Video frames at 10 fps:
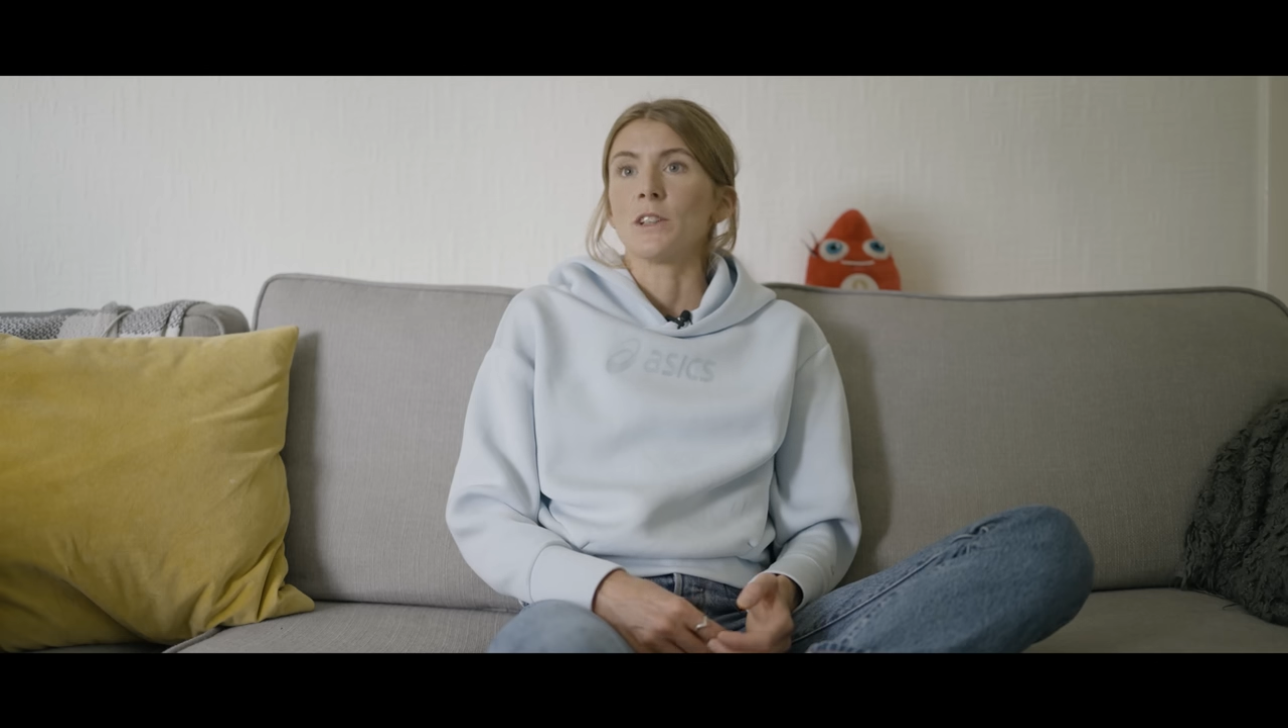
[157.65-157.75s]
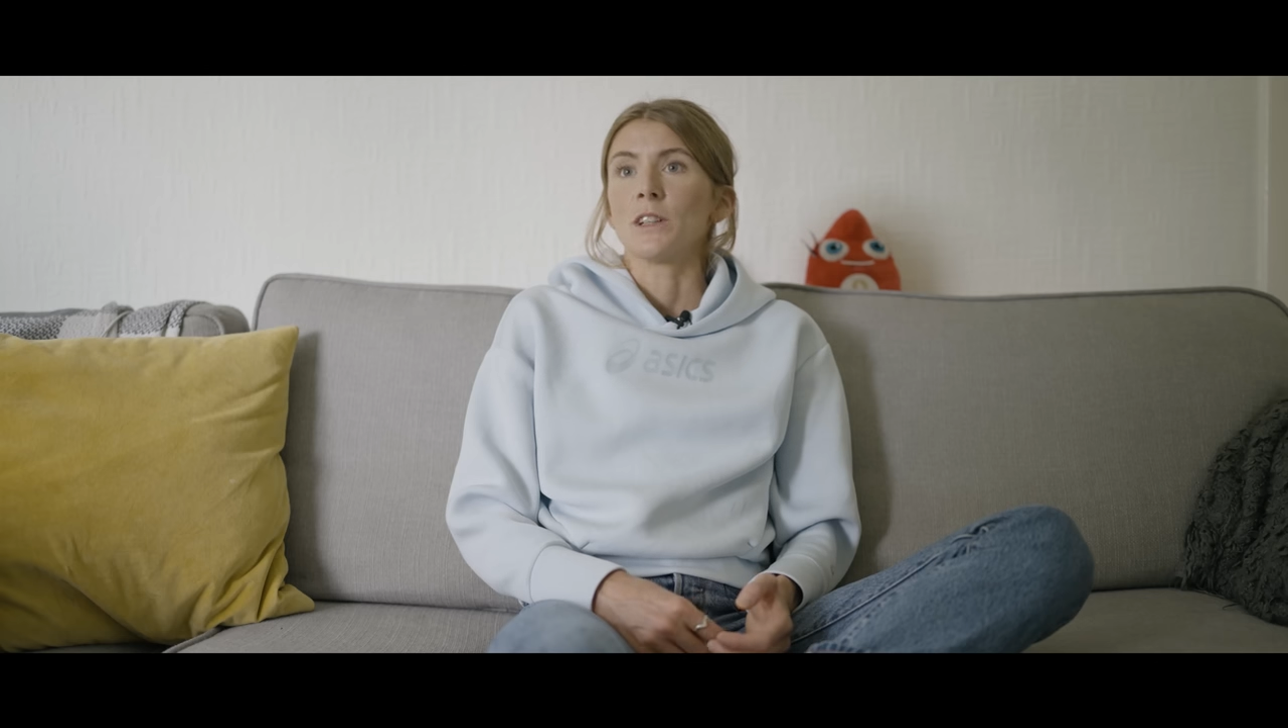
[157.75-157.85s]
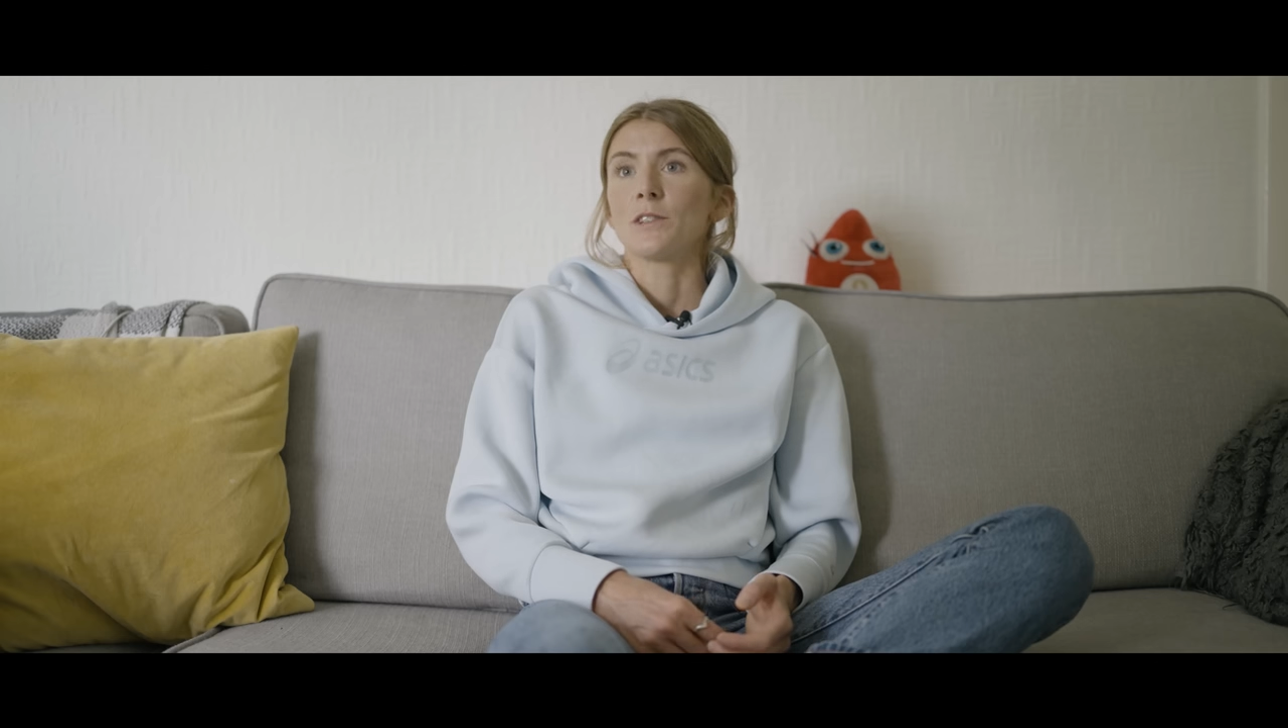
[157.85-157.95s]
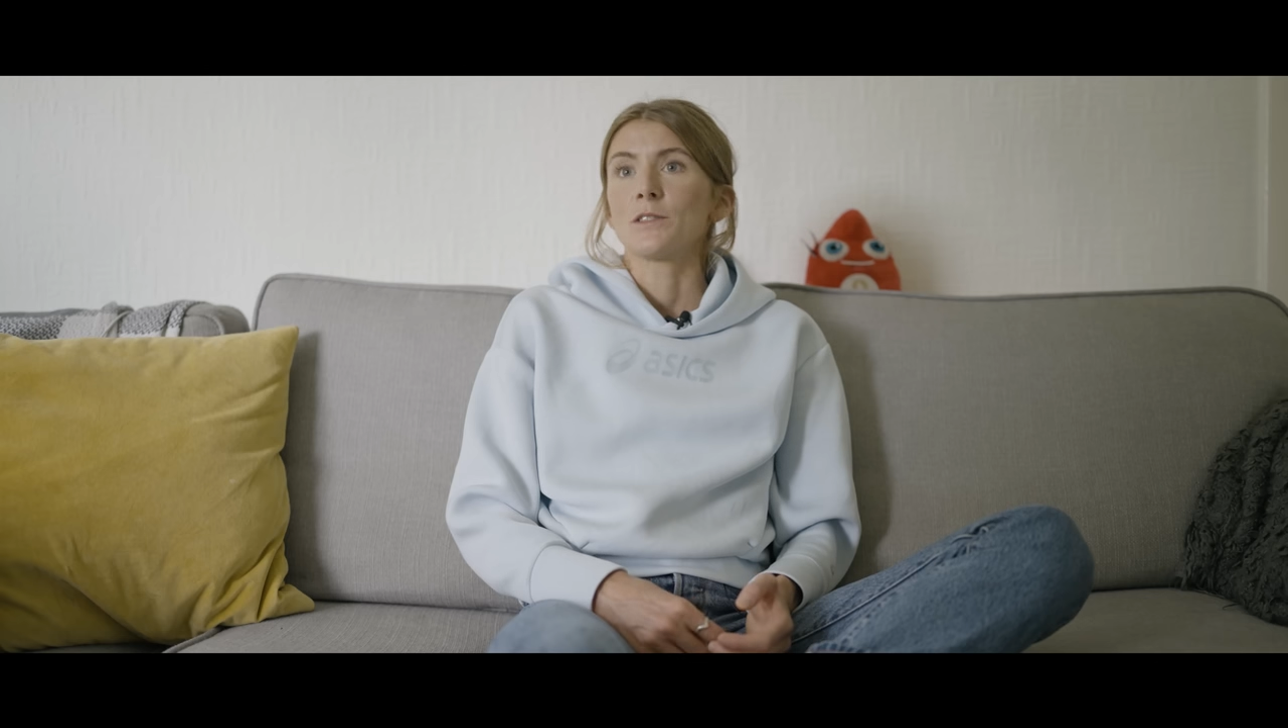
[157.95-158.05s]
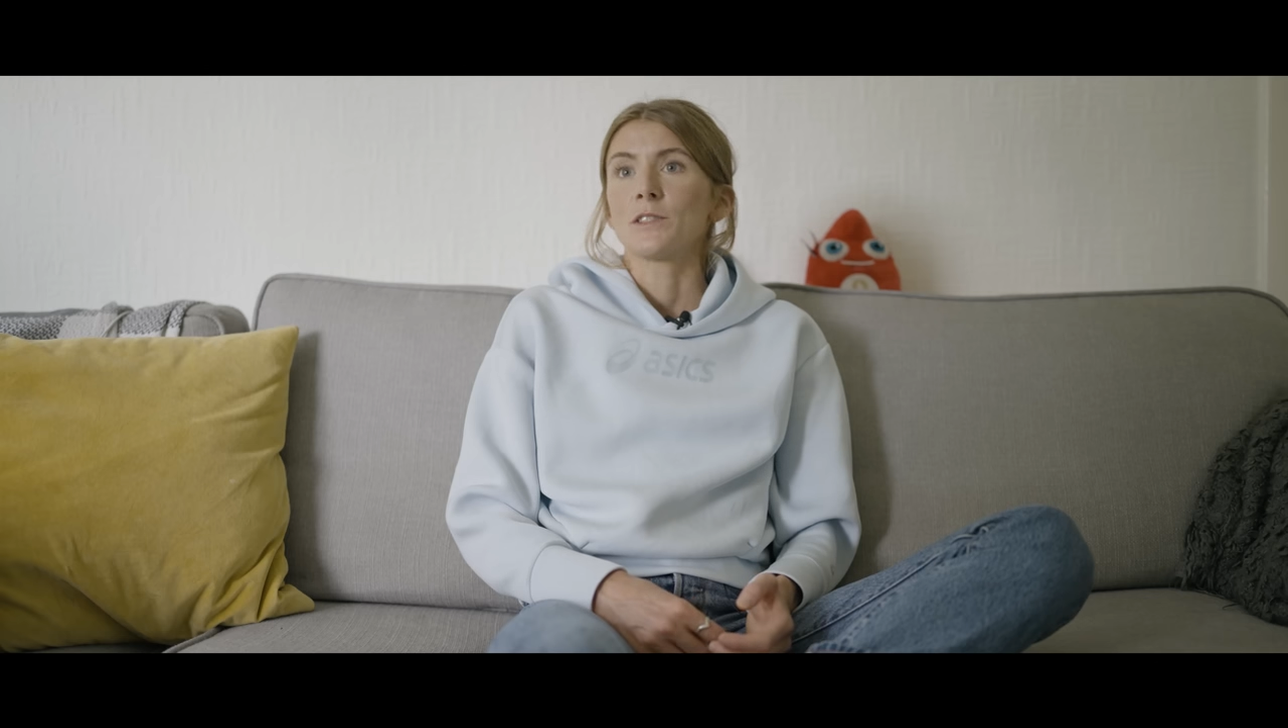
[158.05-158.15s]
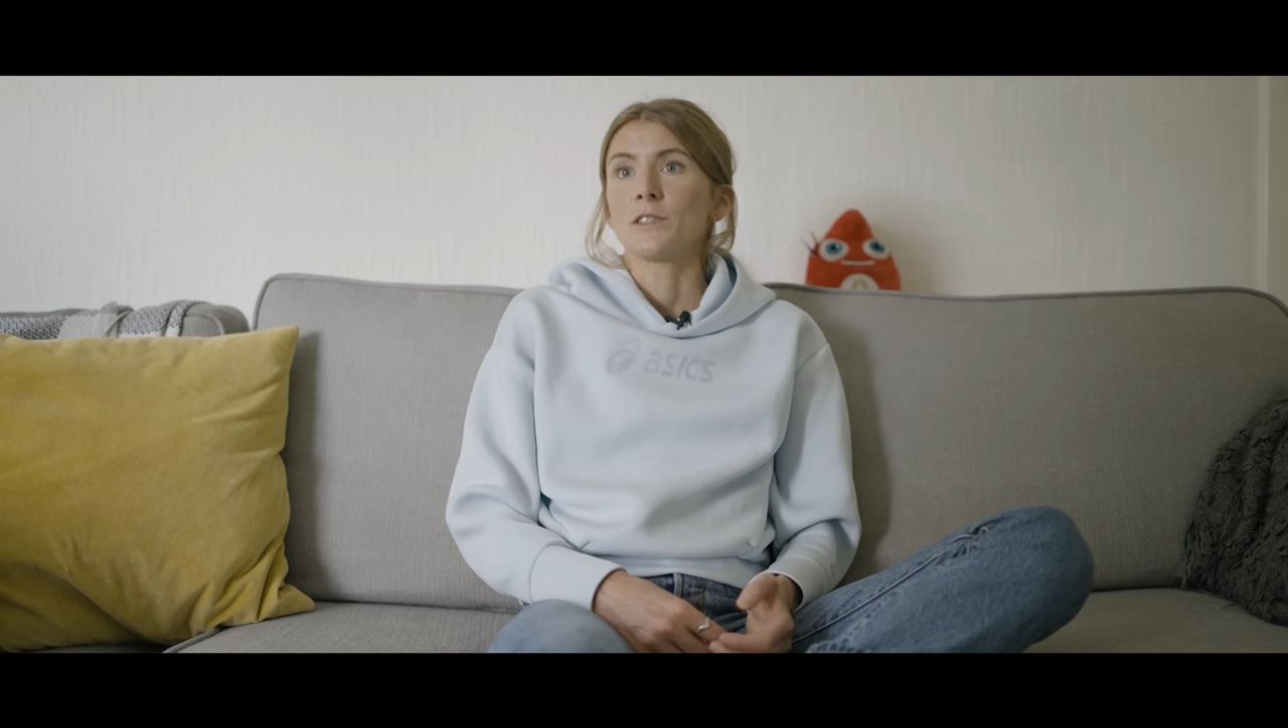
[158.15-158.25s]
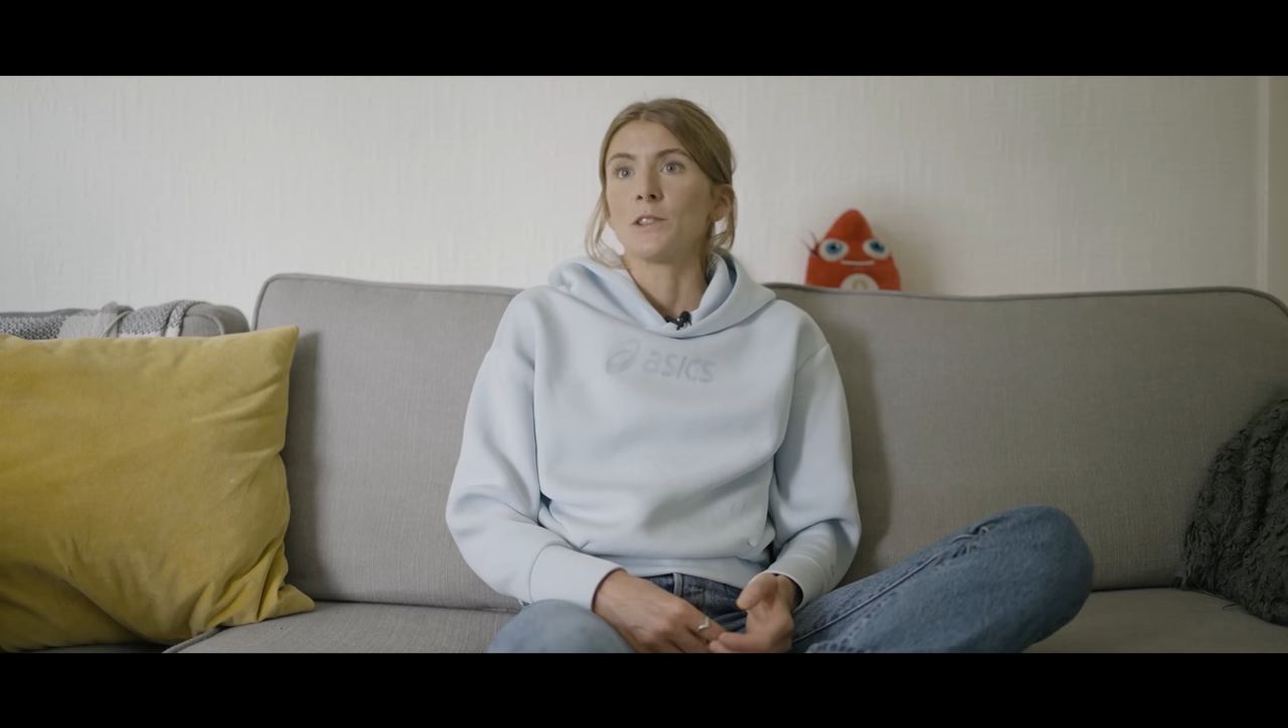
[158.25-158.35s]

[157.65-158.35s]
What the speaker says: enough